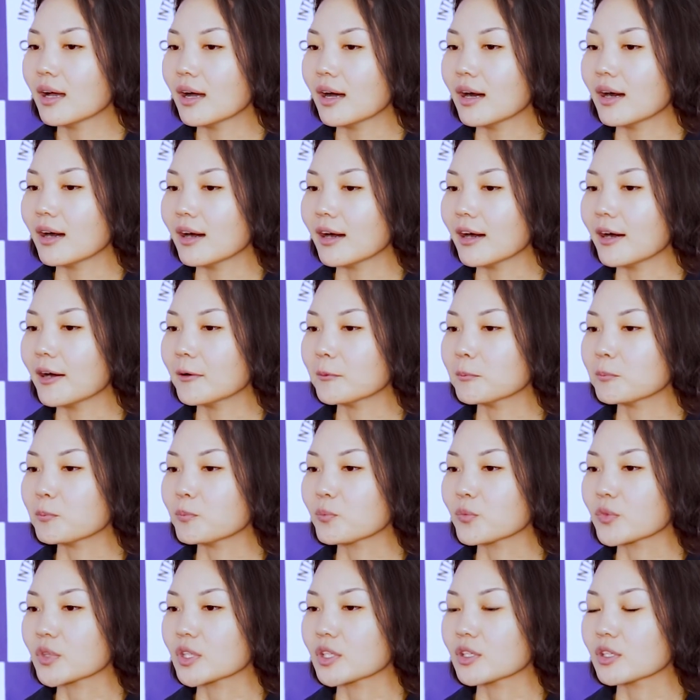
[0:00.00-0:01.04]

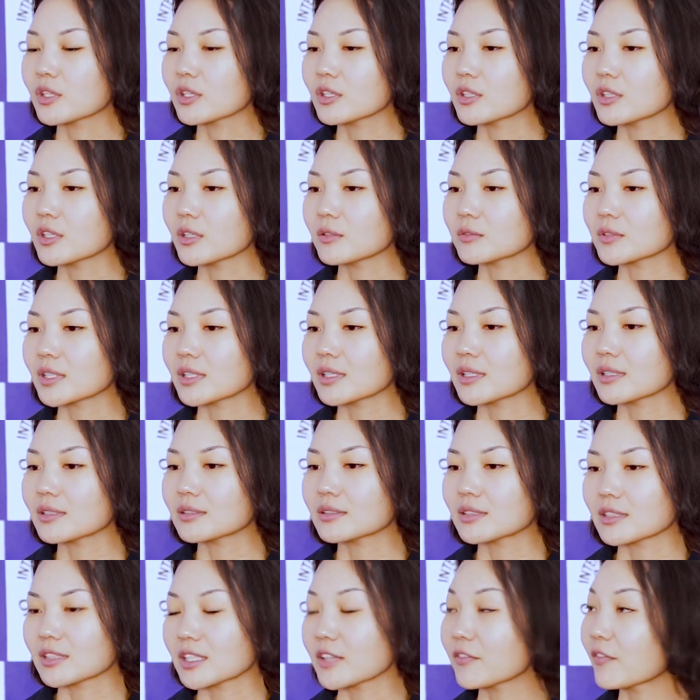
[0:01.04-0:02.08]

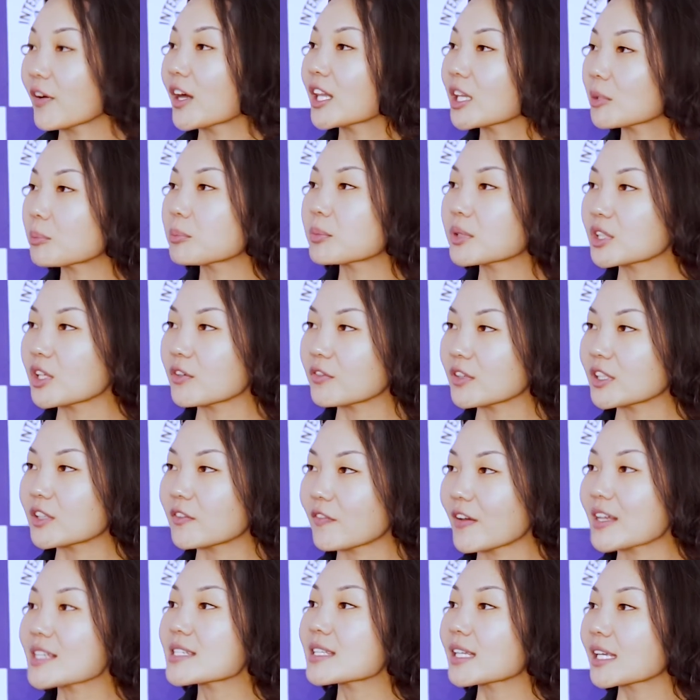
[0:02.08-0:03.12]
the development of
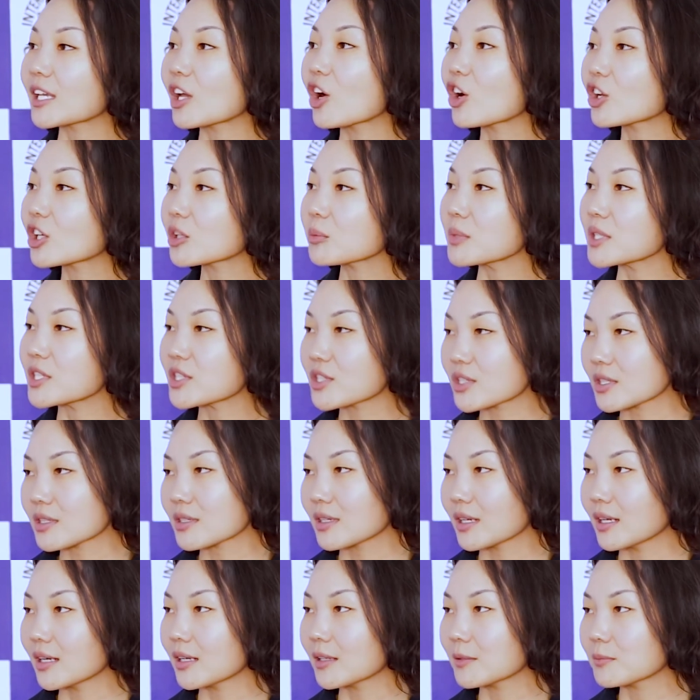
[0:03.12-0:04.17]
advanced economies,
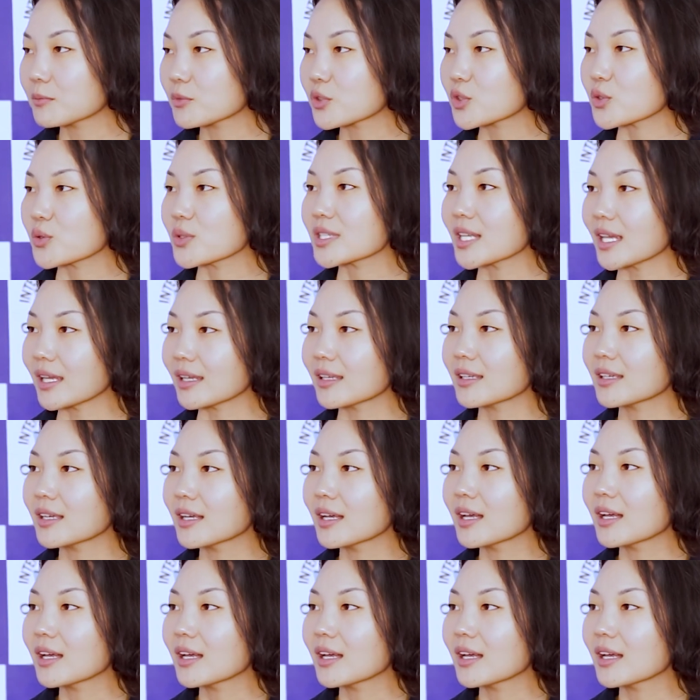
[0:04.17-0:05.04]
to say.